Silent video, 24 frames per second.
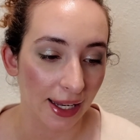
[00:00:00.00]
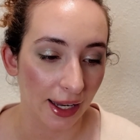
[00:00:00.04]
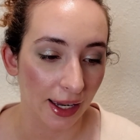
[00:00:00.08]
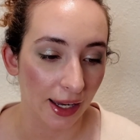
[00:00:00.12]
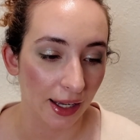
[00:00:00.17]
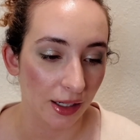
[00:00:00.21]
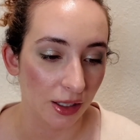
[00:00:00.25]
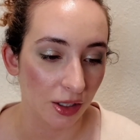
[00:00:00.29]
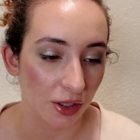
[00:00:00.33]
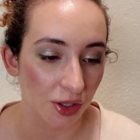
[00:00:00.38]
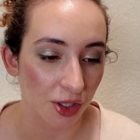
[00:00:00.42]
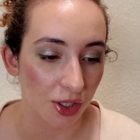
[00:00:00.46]

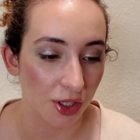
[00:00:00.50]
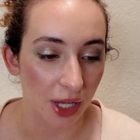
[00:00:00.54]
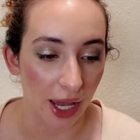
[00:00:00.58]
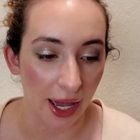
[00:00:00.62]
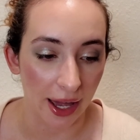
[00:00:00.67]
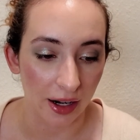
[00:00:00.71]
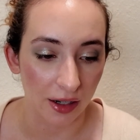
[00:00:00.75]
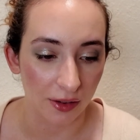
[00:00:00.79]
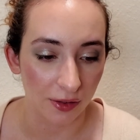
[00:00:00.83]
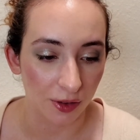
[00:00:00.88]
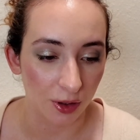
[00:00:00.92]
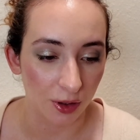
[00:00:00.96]
and you just
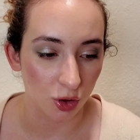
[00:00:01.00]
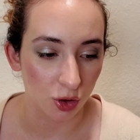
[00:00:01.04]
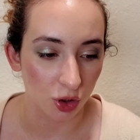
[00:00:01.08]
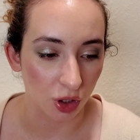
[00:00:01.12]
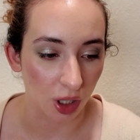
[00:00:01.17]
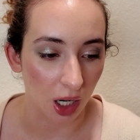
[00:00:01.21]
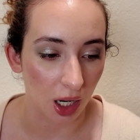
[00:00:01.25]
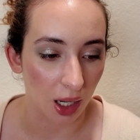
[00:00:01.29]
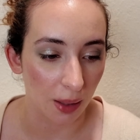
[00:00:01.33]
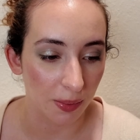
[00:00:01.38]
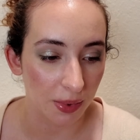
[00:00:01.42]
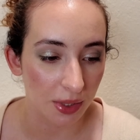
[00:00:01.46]
add a
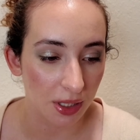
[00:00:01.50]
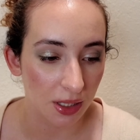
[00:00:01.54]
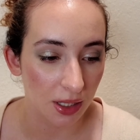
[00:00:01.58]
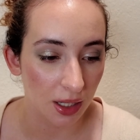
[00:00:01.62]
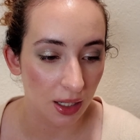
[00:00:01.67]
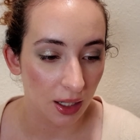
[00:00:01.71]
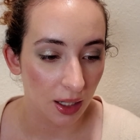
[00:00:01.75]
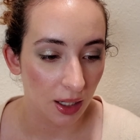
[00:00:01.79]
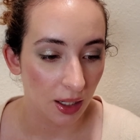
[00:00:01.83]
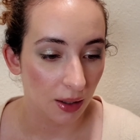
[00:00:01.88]
drops